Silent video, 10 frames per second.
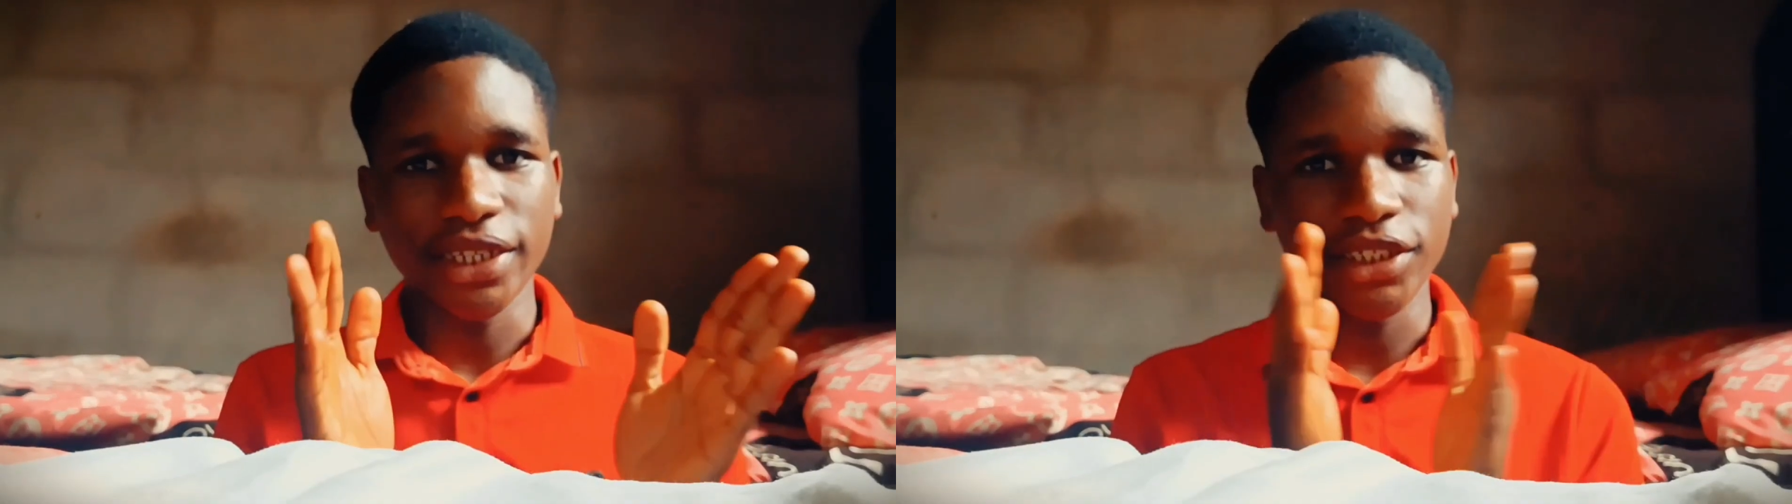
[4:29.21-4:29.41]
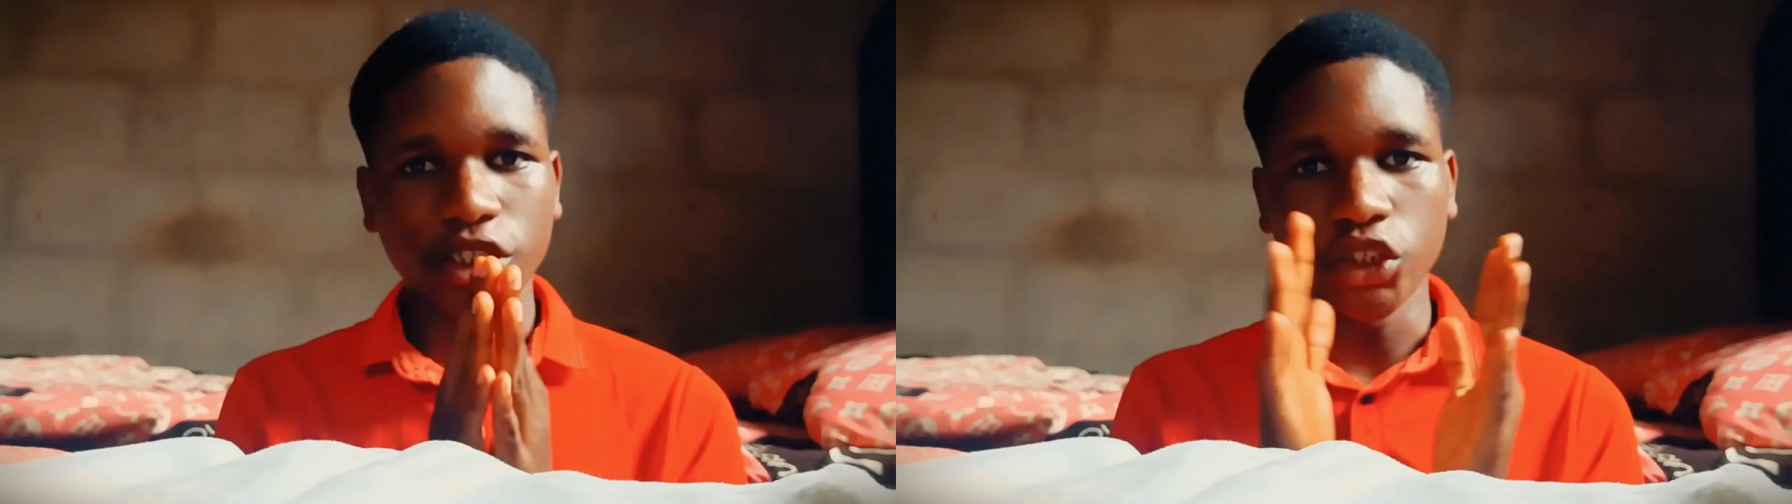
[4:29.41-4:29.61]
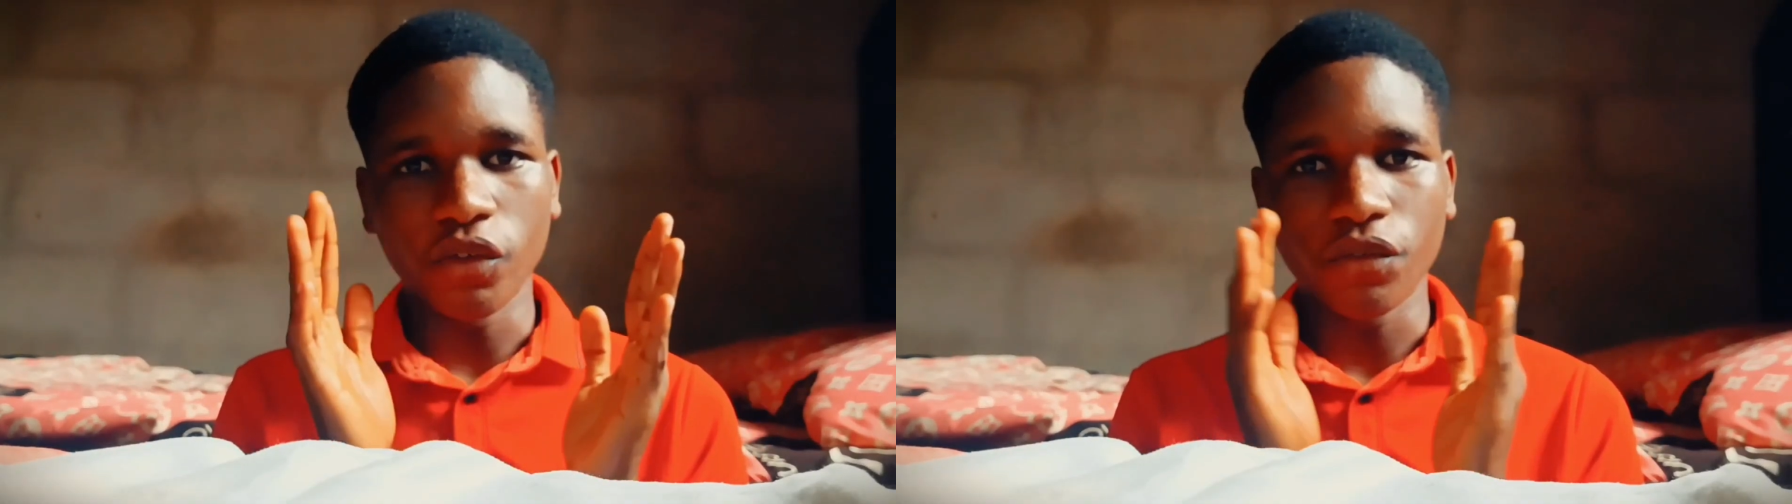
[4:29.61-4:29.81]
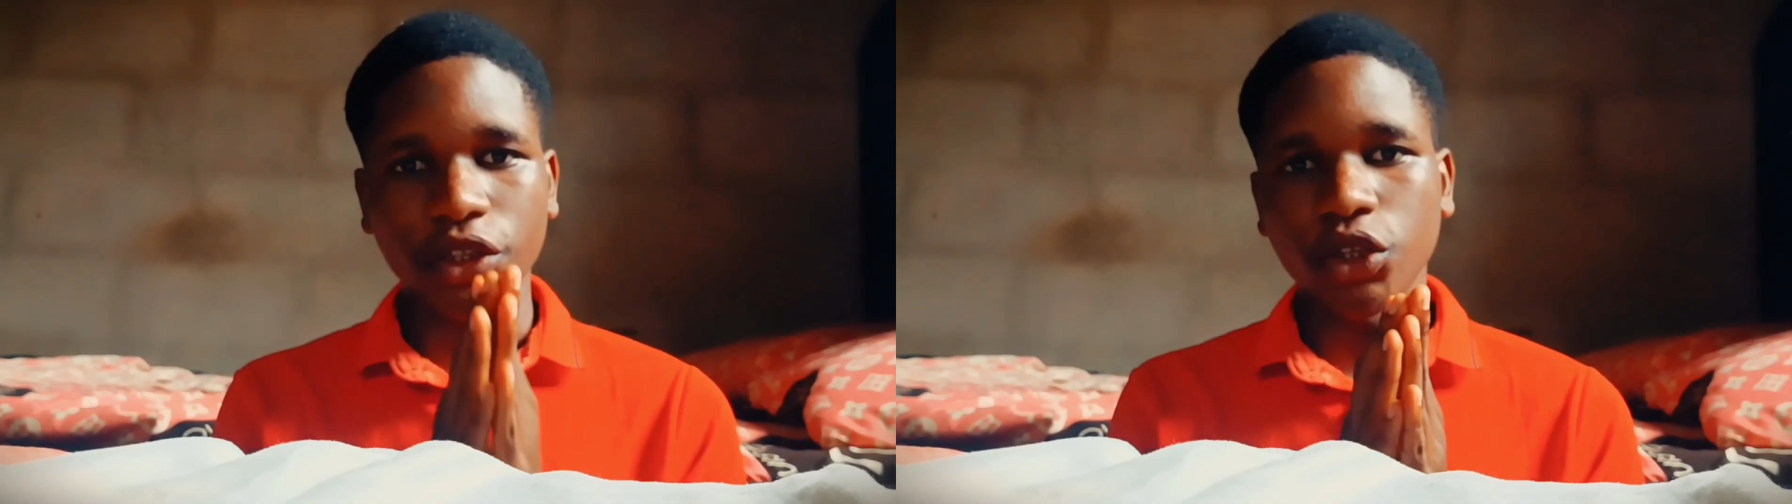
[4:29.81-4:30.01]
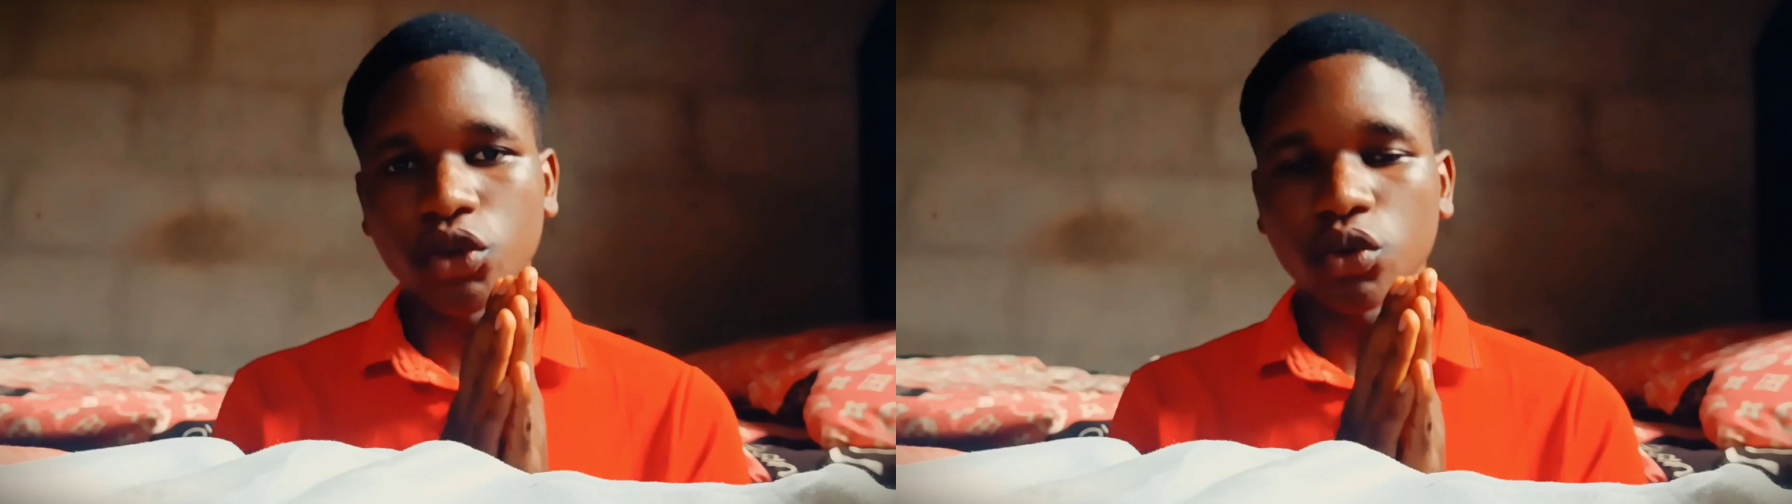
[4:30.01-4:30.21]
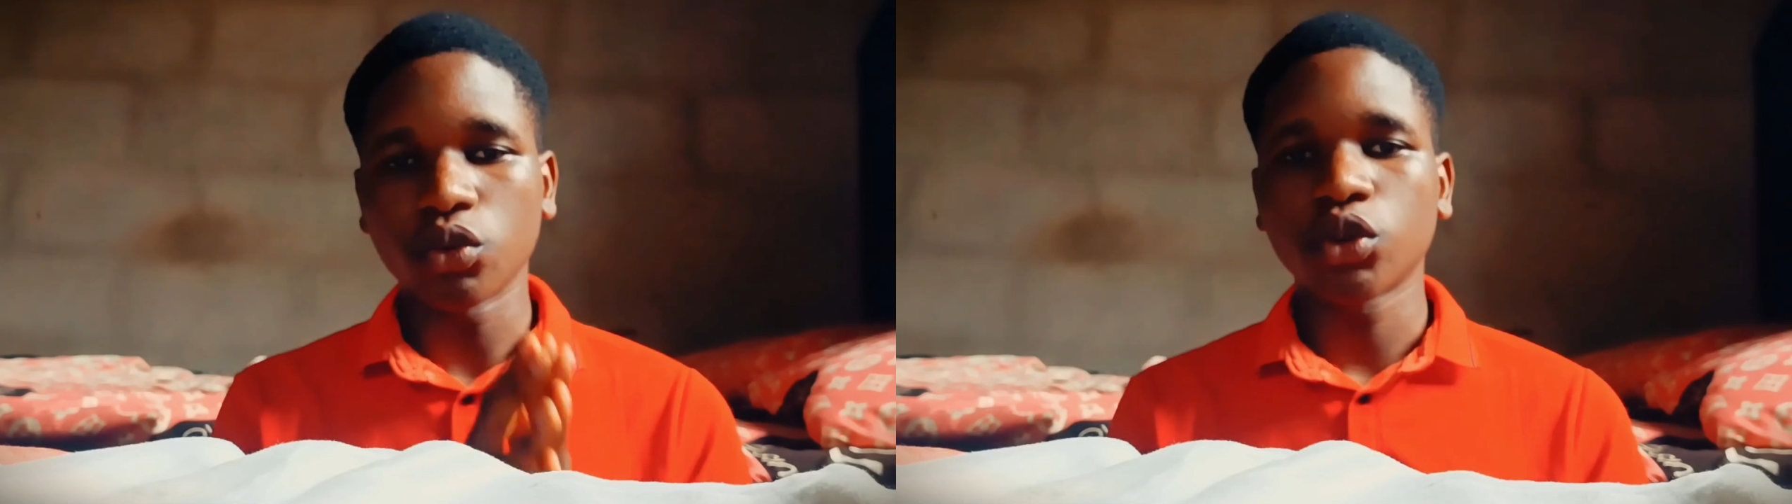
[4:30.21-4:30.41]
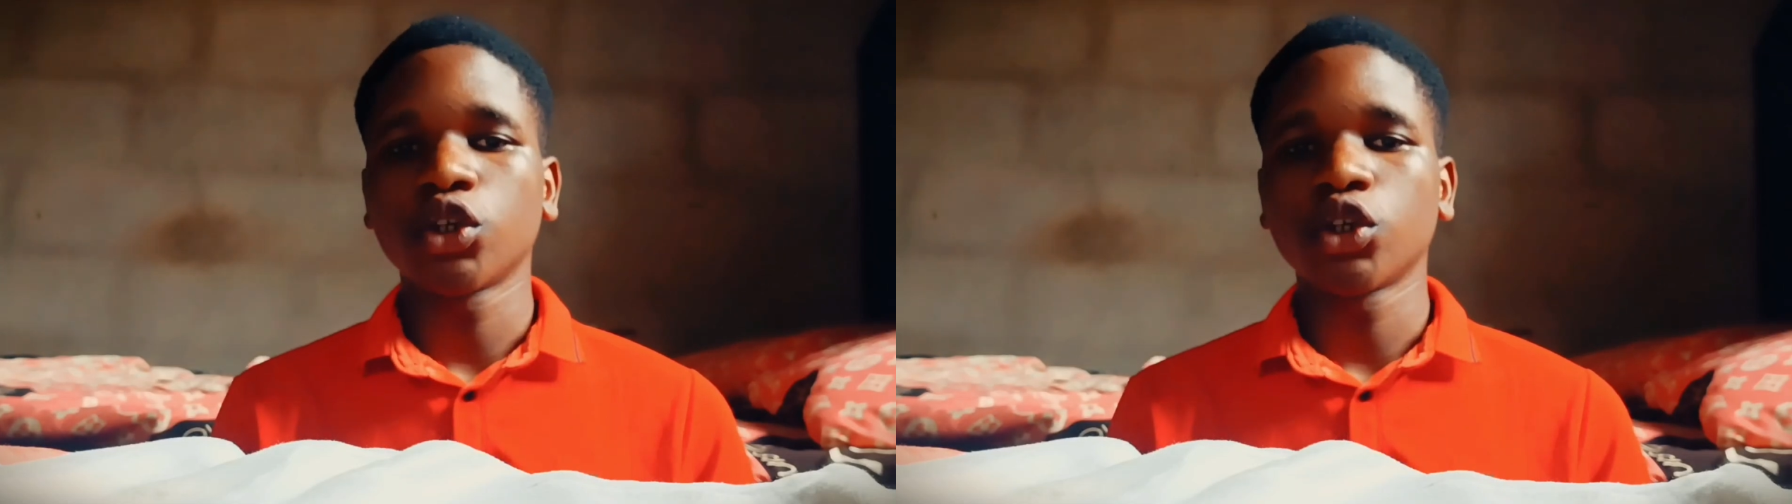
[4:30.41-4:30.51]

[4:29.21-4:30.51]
editing your video,